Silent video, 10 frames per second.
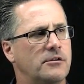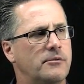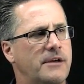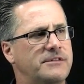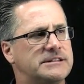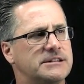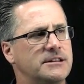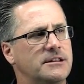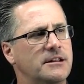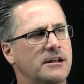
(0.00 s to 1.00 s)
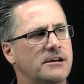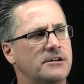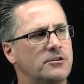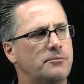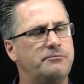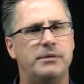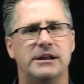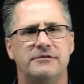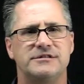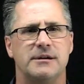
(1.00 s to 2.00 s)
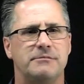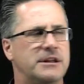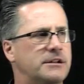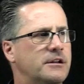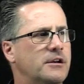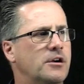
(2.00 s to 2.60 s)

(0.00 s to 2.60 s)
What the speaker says: We have this little bit of something